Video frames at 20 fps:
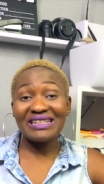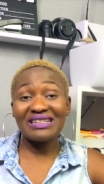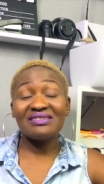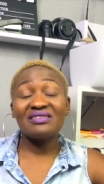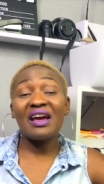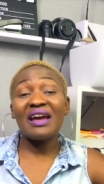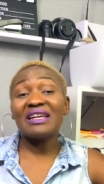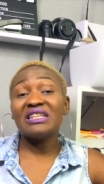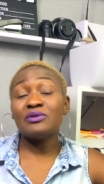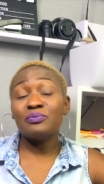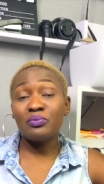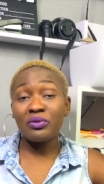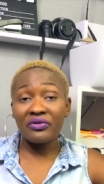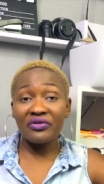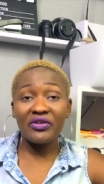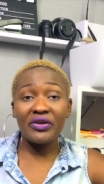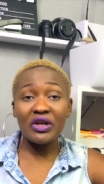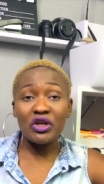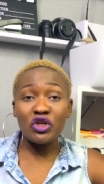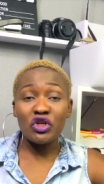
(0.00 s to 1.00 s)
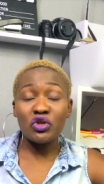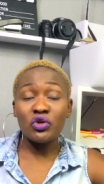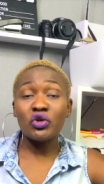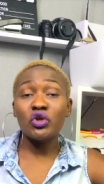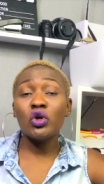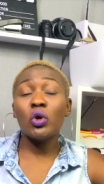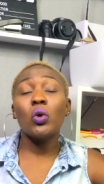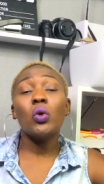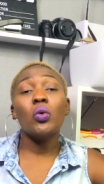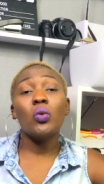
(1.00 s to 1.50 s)
is that is bothering you
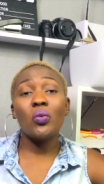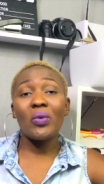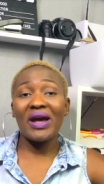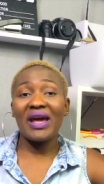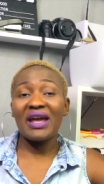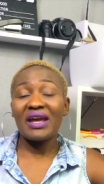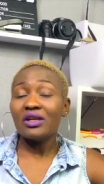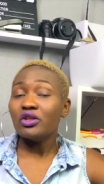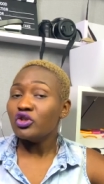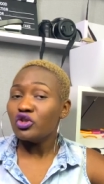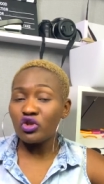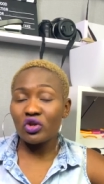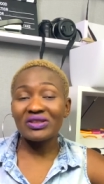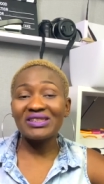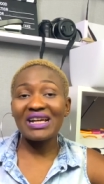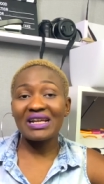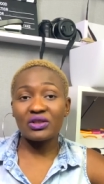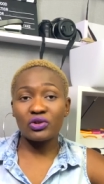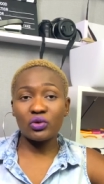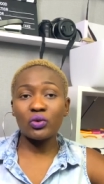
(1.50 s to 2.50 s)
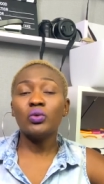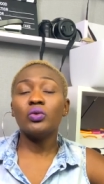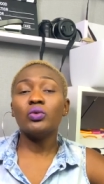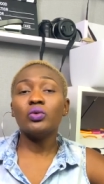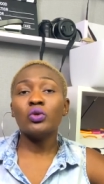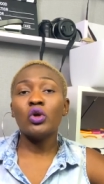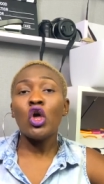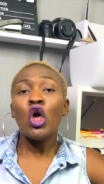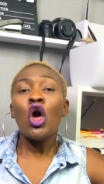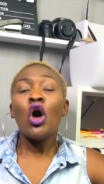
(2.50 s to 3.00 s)
go away, not at
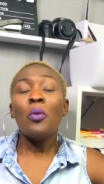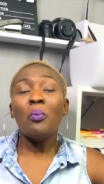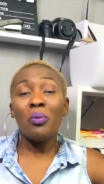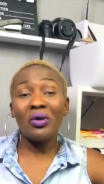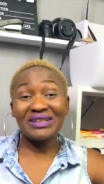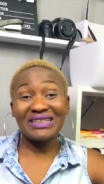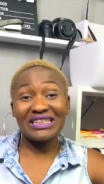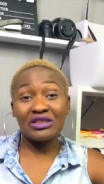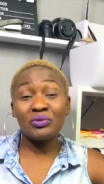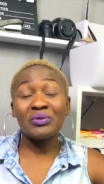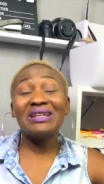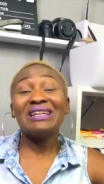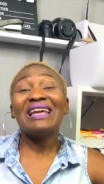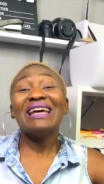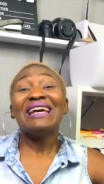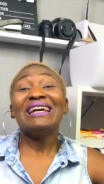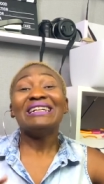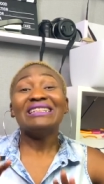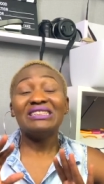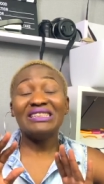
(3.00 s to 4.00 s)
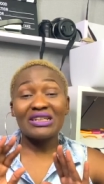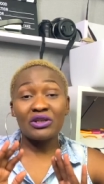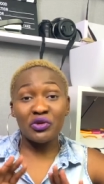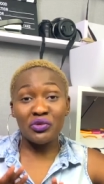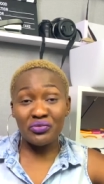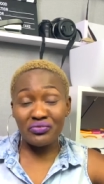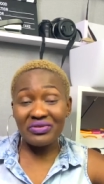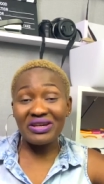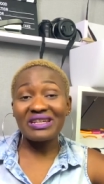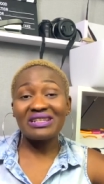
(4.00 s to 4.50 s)
all, but it will
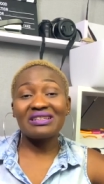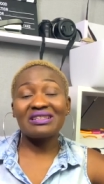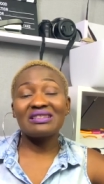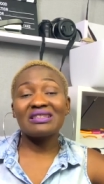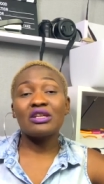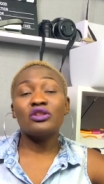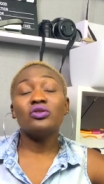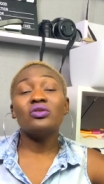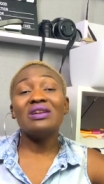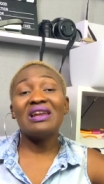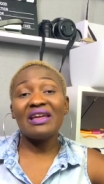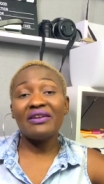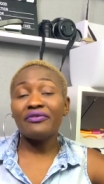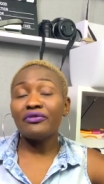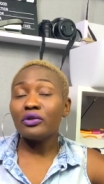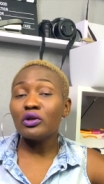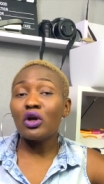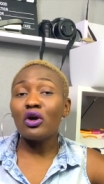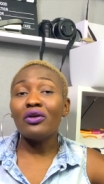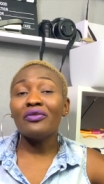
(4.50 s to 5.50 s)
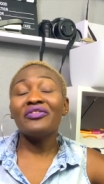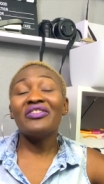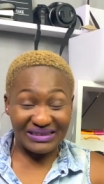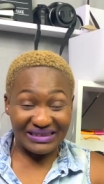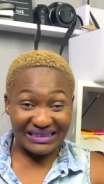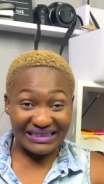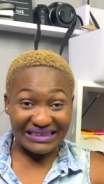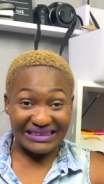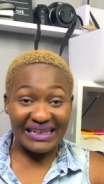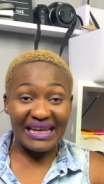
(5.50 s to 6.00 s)
decrease the level of
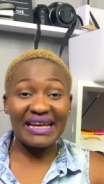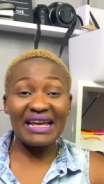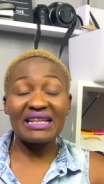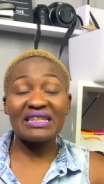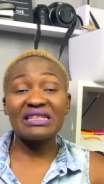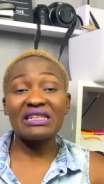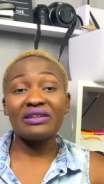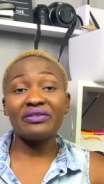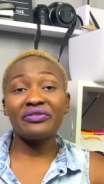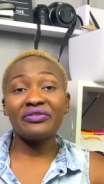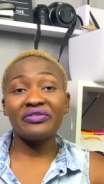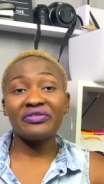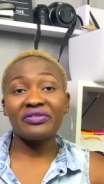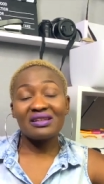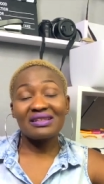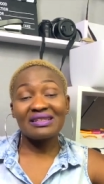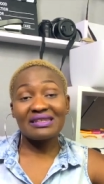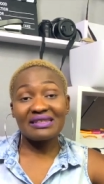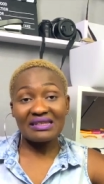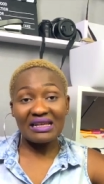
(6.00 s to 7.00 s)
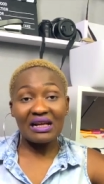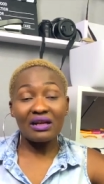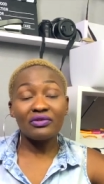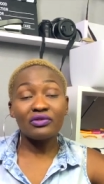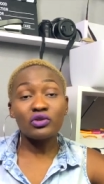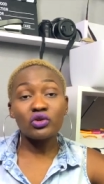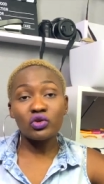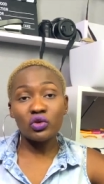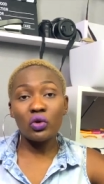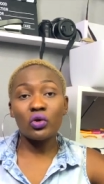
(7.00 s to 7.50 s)
negative
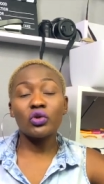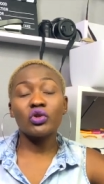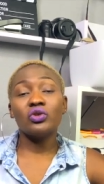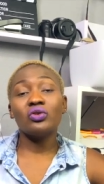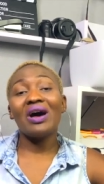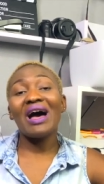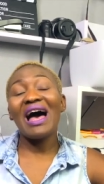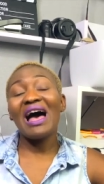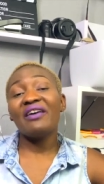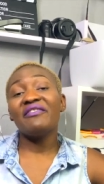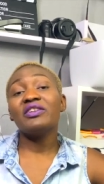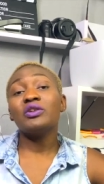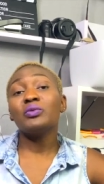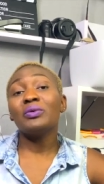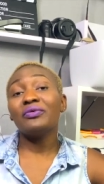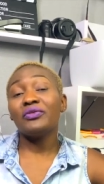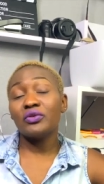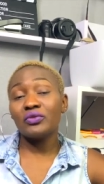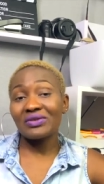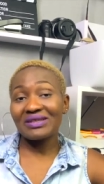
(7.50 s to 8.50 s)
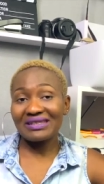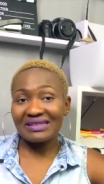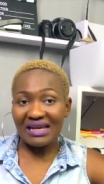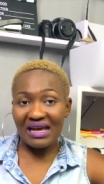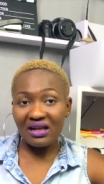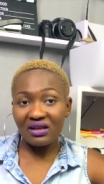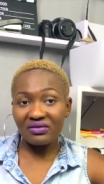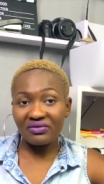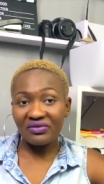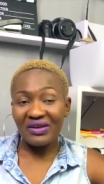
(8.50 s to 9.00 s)
self-talk you're having with
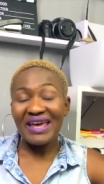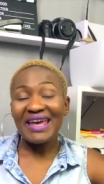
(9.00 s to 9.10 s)
yourself.